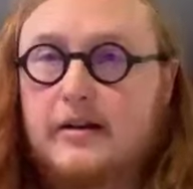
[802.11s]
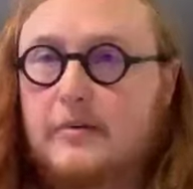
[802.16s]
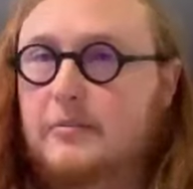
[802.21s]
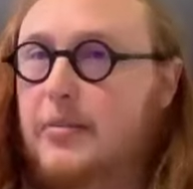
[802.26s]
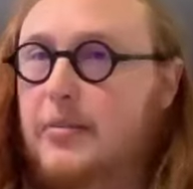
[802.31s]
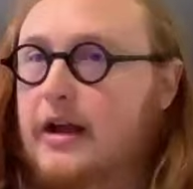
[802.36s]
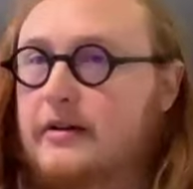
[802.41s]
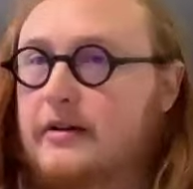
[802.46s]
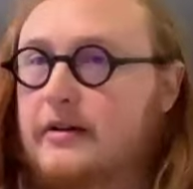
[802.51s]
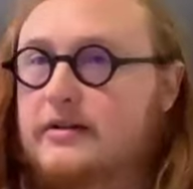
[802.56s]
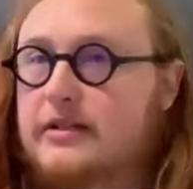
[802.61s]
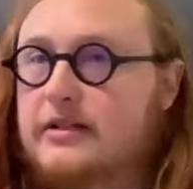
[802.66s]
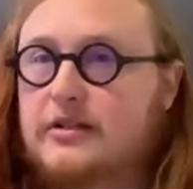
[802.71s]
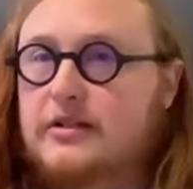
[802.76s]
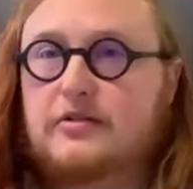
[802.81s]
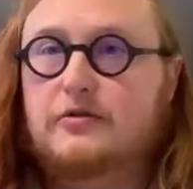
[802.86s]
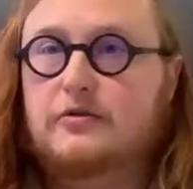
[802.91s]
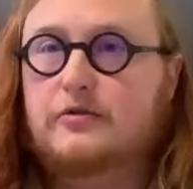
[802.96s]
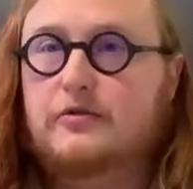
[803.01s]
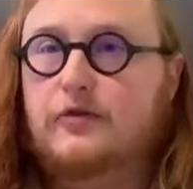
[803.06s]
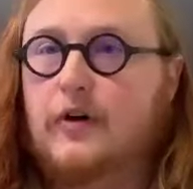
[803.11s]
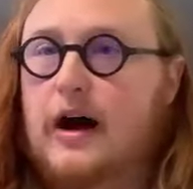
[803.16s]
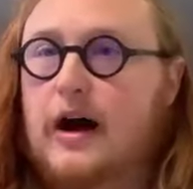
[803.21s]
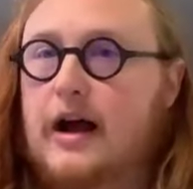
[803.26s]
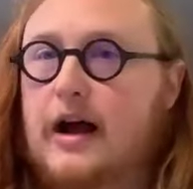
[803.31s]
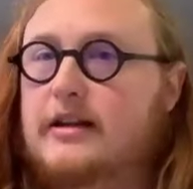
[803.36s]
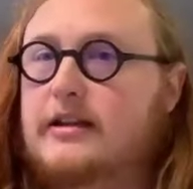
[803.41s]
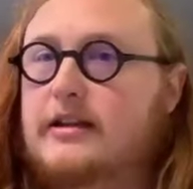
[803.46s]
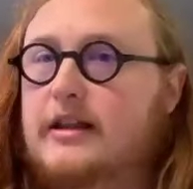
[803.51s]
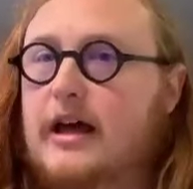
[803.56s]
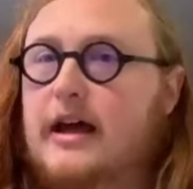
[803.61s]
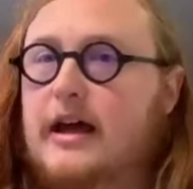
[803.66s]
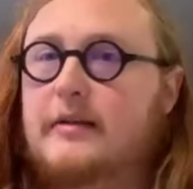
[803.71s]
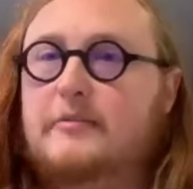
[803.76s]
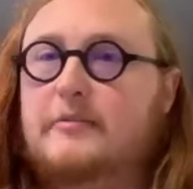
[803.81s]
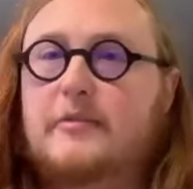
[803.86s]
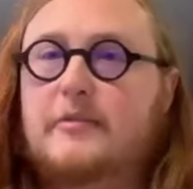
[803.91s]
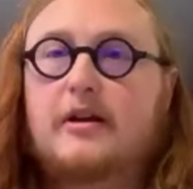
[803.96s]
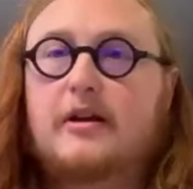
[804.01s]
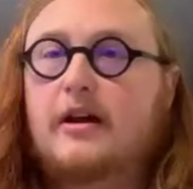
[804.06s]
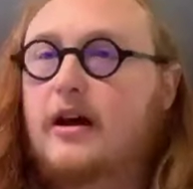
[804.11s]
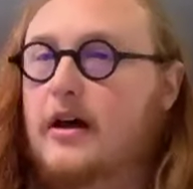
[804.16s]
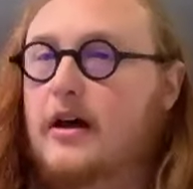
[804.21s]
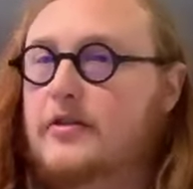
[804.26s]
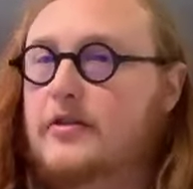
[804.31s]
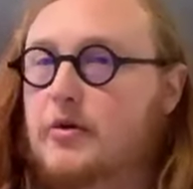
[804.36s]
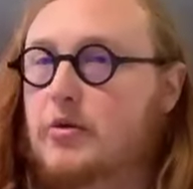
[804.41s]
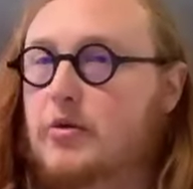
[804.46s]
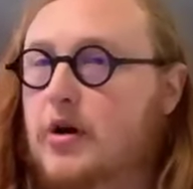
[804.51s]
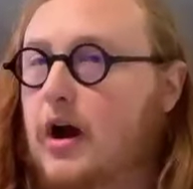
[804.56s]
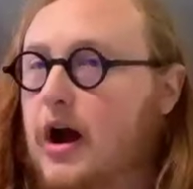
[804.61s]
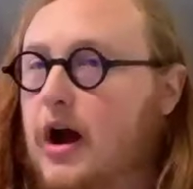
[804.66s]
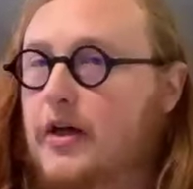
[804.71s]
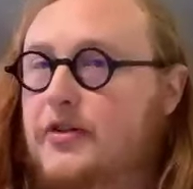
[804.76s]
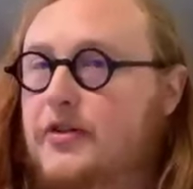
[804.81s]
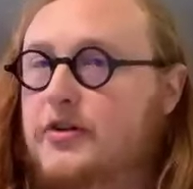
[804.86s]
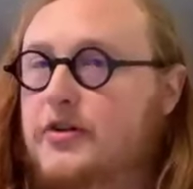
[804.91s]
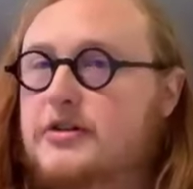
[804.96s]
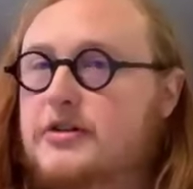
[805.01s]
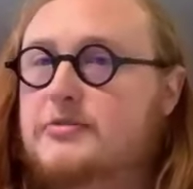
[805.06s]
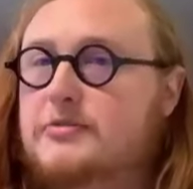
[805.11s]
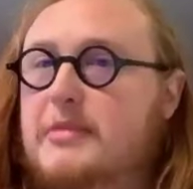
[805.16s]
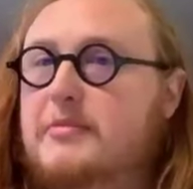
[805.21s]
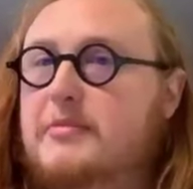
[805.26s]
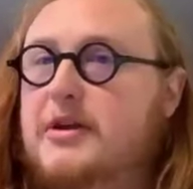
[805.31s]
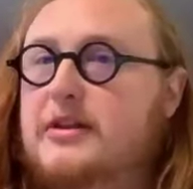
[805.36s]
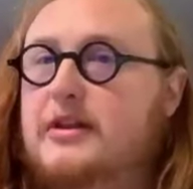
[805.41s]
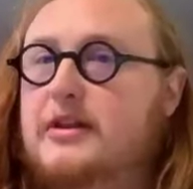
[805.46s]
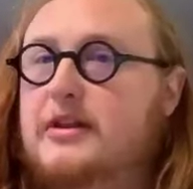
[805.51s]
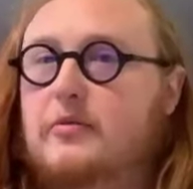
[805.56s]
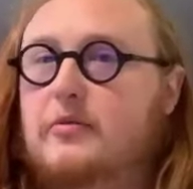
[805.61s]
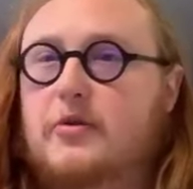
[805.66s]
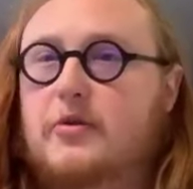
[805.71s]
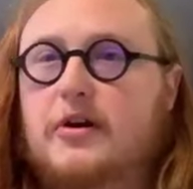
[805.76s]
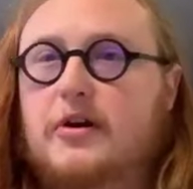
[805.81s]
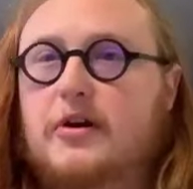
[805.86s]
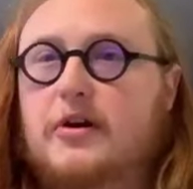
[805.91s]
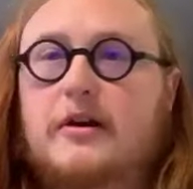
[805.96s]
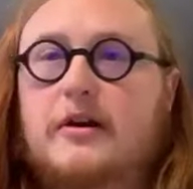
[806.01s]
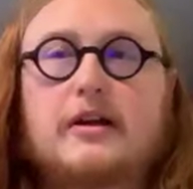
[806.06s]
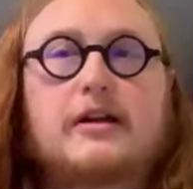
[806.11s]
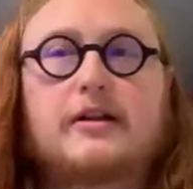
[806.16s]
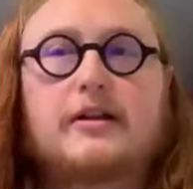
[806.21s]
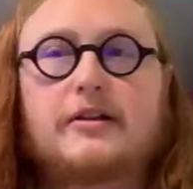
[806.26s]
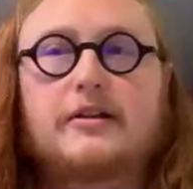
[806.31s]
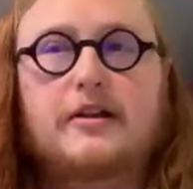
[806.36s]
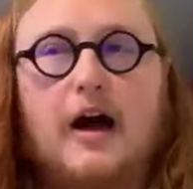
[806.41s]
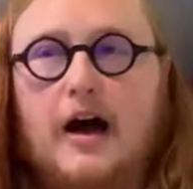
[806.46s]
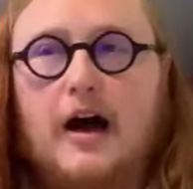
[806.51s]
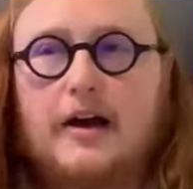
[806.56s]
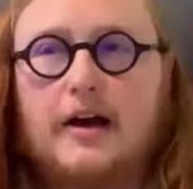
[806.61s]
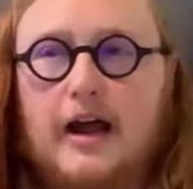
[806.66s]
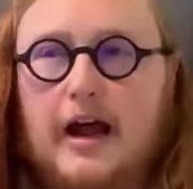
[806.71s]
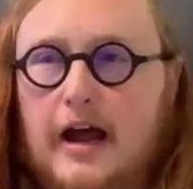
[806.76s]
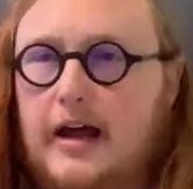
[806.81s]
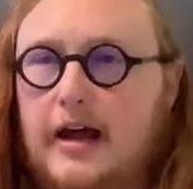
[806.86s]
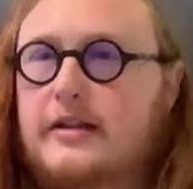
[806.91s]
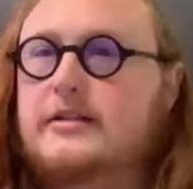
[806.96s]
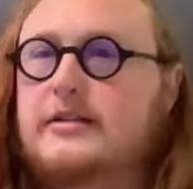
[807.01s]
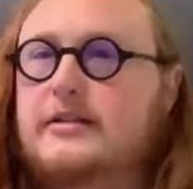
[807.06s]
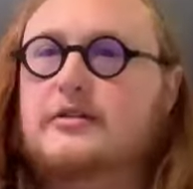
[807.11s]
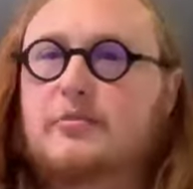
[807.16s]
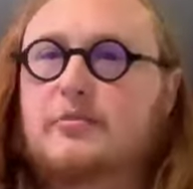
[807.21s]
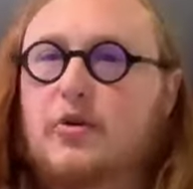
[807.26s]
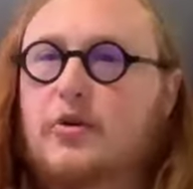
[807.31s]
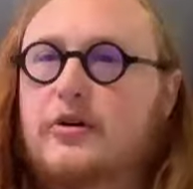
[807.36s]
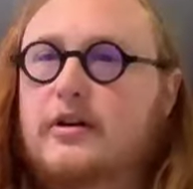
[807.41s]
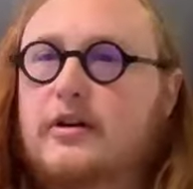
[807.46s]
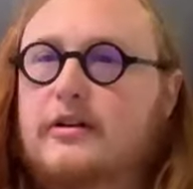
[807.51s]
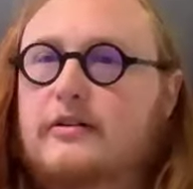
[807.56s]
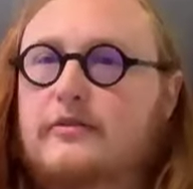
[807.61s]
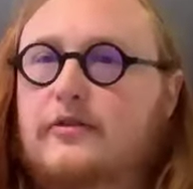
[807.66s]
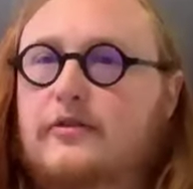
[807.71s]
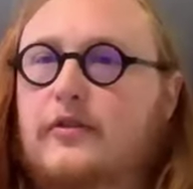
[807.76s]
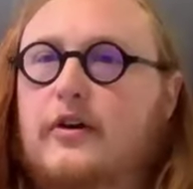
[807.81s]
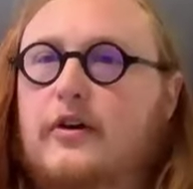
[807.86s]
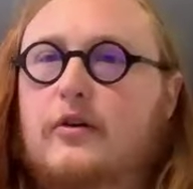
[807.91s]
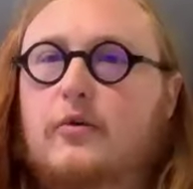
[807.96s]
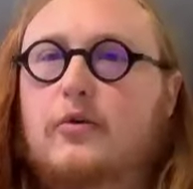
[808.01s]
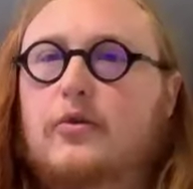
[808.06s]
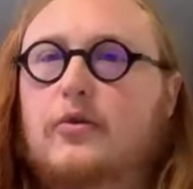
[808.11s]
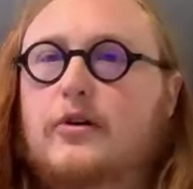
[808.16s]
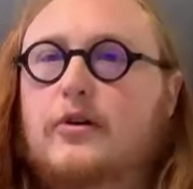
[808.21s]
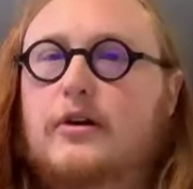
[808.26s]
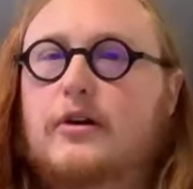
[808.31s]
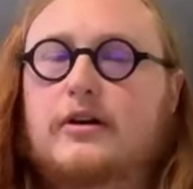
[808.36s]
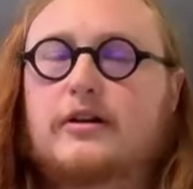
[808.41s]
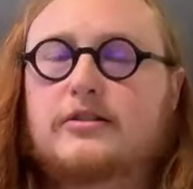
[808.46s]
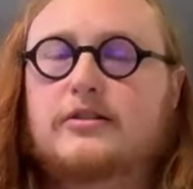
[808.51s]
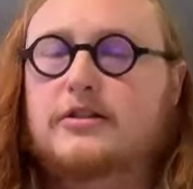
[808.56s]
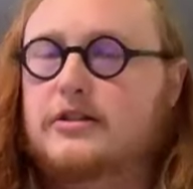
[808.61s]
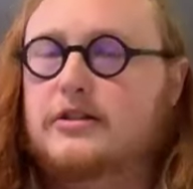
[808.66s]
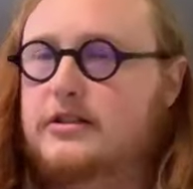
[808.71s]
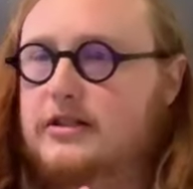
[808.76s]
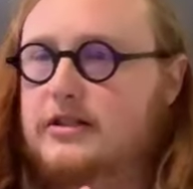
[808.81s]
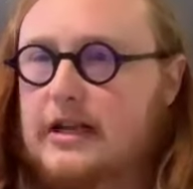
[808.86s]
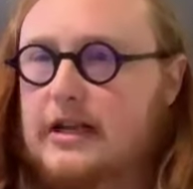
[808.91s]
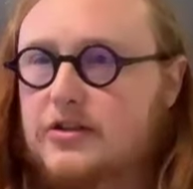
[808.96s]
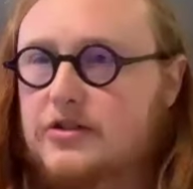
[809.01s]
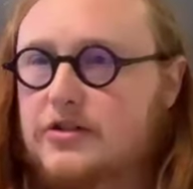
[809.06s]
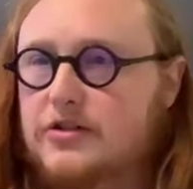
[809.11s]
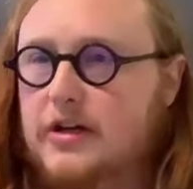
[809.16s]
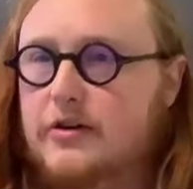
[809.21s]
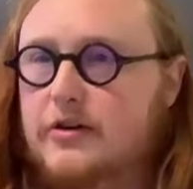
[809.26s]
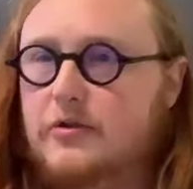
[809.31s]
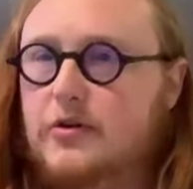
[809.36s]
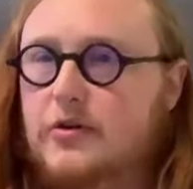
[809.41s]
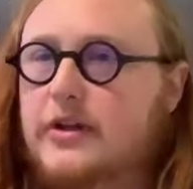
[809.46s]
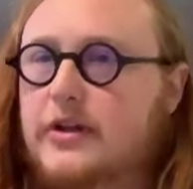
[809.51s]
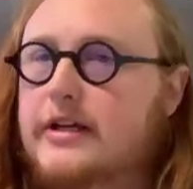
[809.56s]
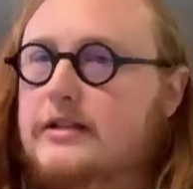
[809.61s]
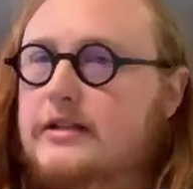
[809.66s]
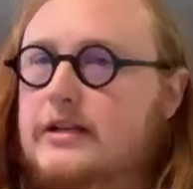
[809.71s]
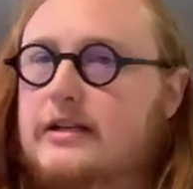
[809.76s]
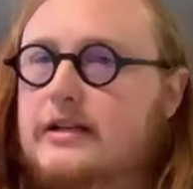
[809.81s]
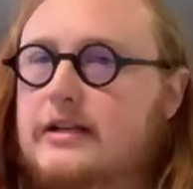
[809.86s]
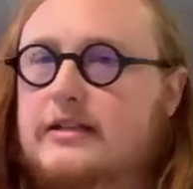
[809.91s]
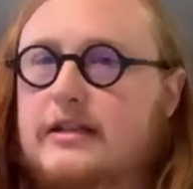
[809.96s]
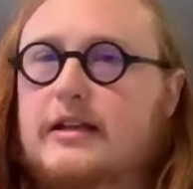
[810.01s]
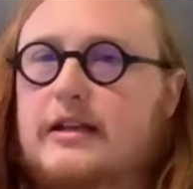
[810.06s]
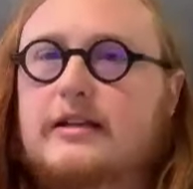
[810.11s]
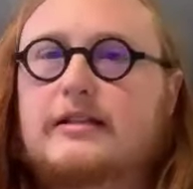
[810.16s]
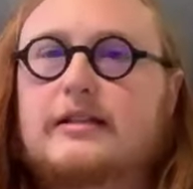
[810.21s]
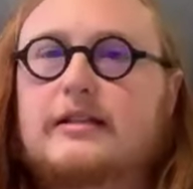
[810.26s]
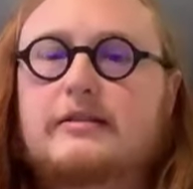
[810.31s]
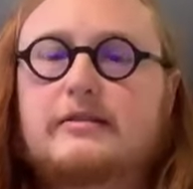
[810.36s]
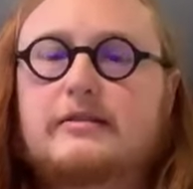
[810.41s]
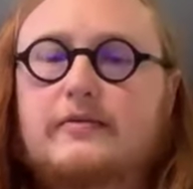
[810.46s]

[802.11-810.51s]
but did you find that there were others maybe that were not as supportive, or just in general, did it